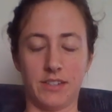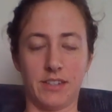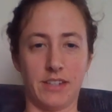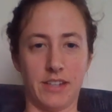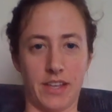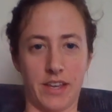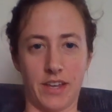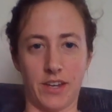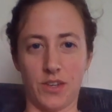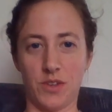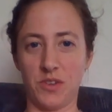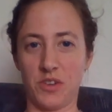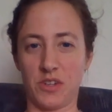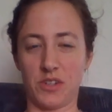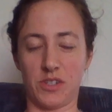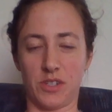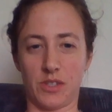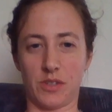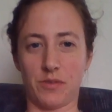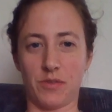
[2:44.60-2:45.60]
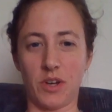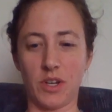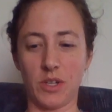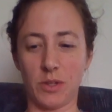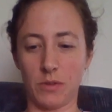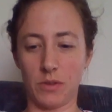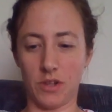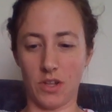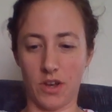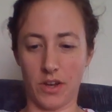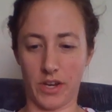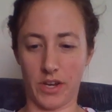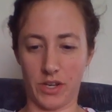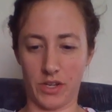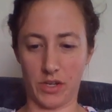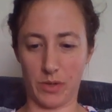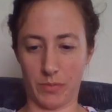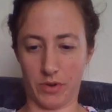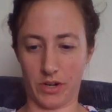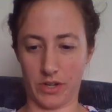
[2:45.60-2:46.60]
and you can just follow along in
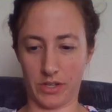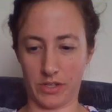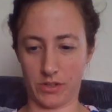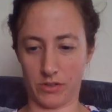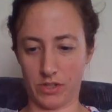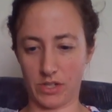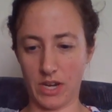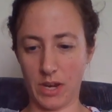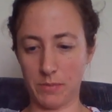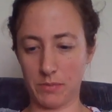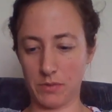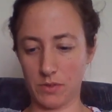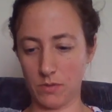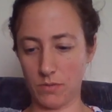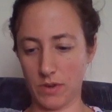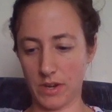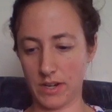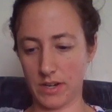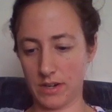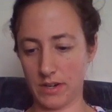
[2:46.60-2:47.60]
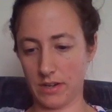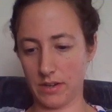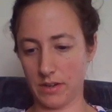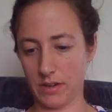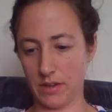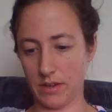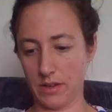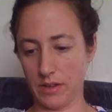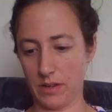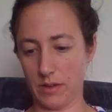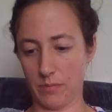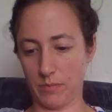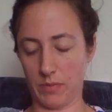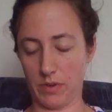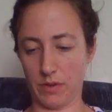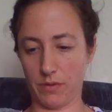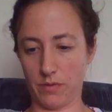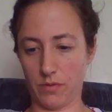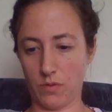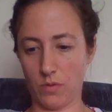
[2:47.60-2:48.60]
your book. So chapter 1,
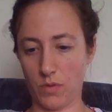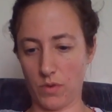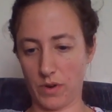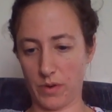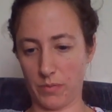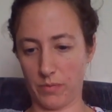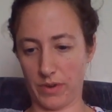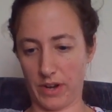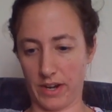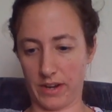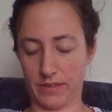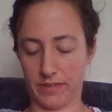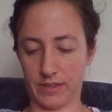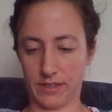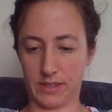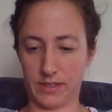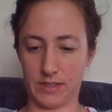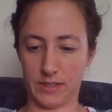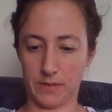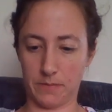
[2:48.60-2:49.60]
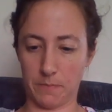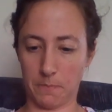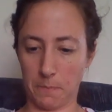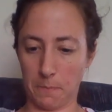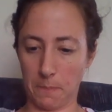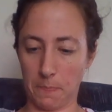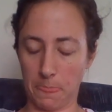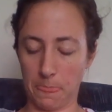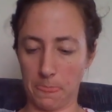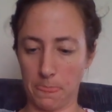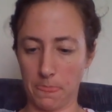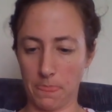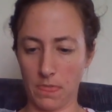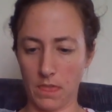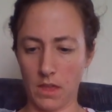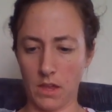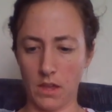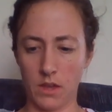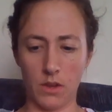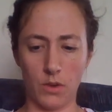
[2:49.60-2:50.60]
Before Breakfast.
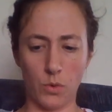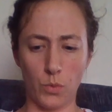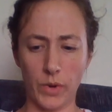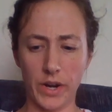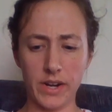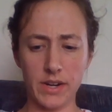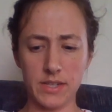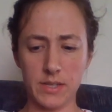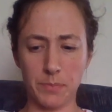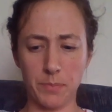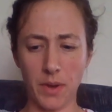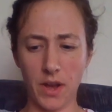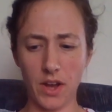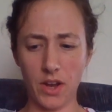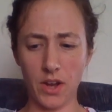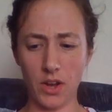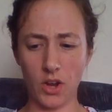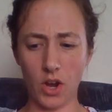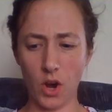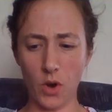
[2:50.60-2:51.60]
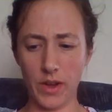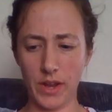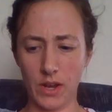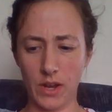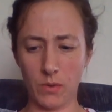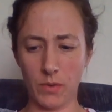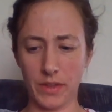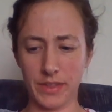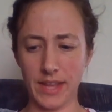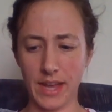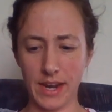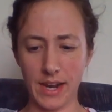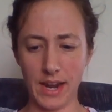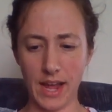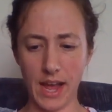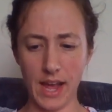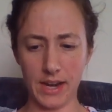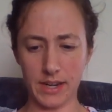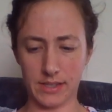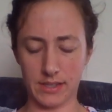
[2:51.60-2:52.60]
"Where's Pa going with
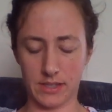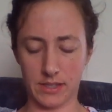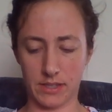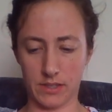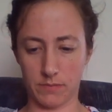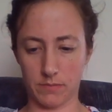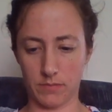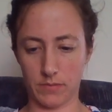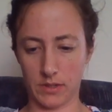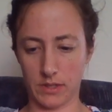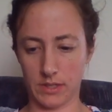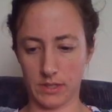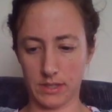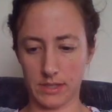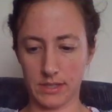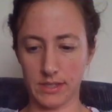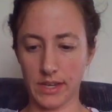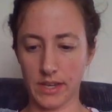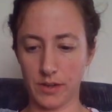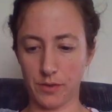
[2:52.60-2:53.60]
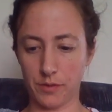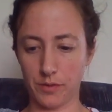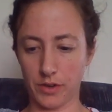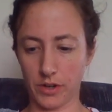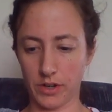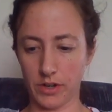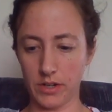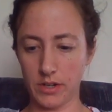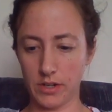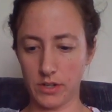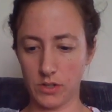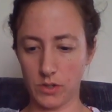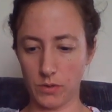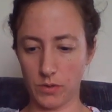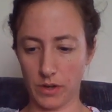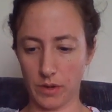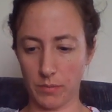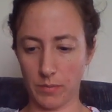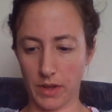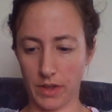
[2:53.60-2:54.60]
that axe?" said Fern to
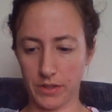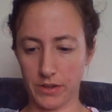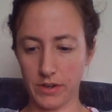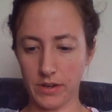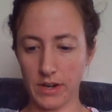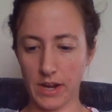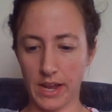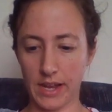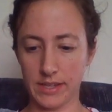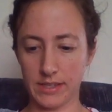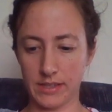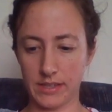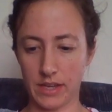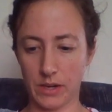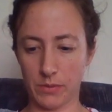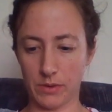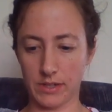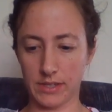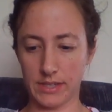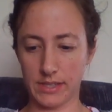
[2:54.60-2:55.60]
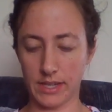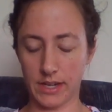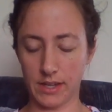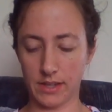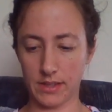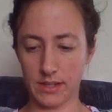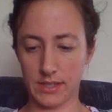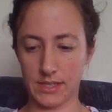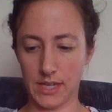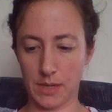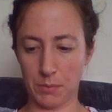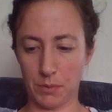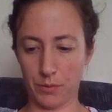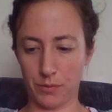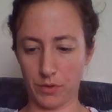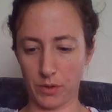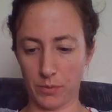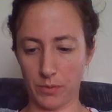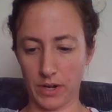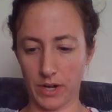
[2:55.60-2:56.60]
her mother as they were setting the table
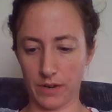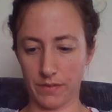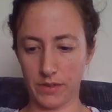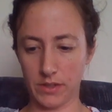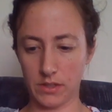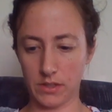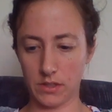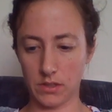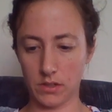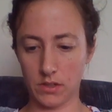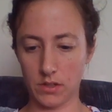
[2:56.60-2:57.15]
for breakfast.